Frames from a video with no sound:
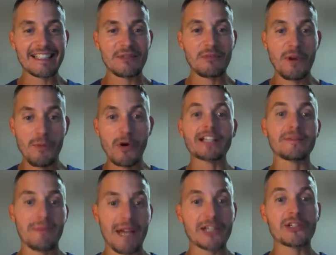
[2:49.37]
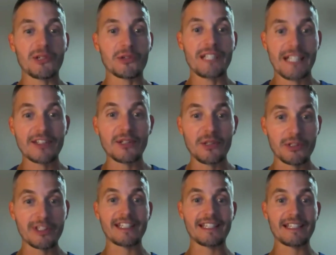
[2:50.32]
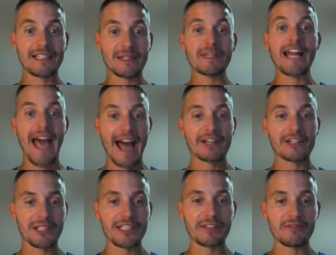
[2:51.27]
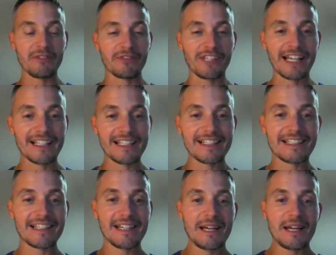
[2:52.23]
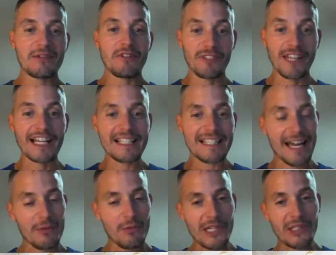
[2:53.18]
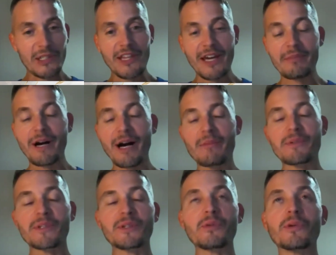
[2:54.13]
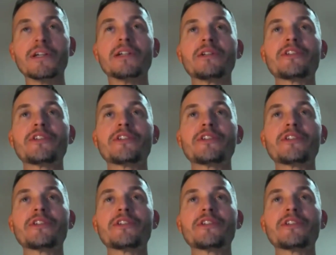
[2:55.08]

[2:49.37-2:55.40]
we want to make sure that it's a good system and actually reflects that will, that popular will.